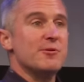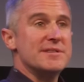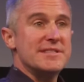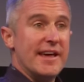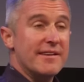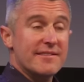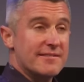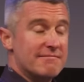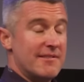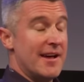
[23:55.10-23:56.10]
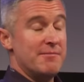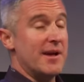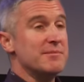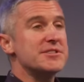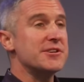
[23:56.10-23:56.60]
more mistakes, I'm,
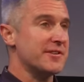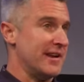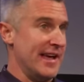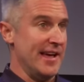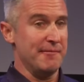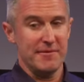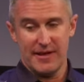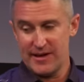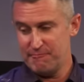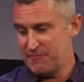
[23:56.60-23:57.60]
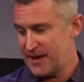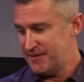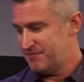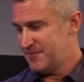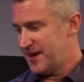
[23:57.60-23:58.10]
I'm certain I am. Um,
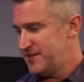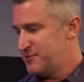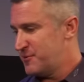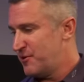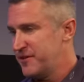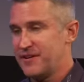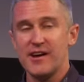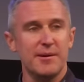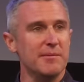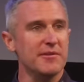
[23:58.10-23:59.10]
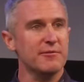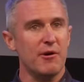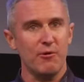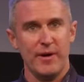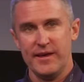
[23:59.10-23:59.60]
I, I do them all the time in
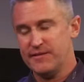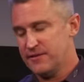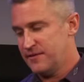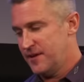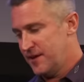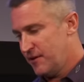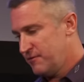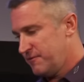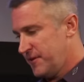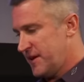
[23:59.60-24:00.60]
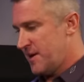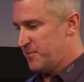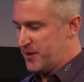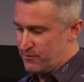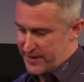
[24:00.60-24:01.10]
small ways and, and hopefully
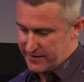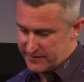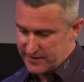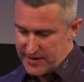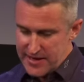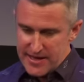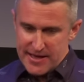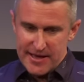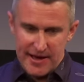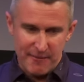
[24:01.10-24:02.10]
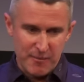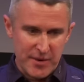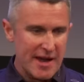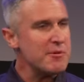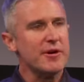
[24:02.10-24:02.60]
not big ways. Um,
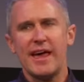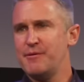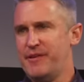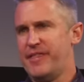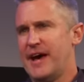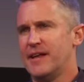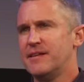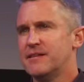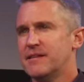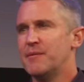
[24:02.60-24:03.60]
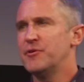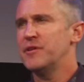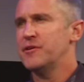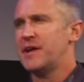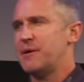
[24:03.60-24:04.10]
but I'm okay with that. I'm
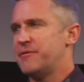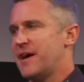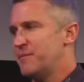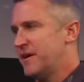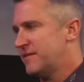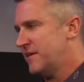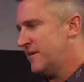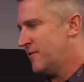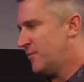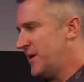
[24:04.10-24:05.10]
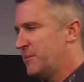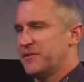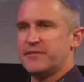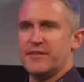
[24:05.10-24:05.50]
really okay with that because I know I'll be able to